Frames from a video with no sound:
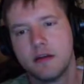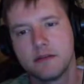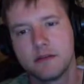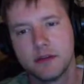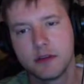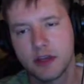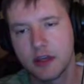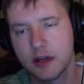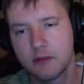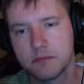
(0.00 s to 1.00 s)

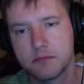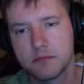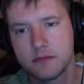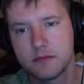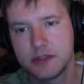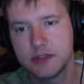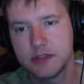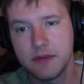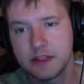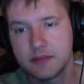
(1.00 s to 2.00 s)
looking up
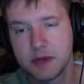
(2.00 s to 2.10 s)
savings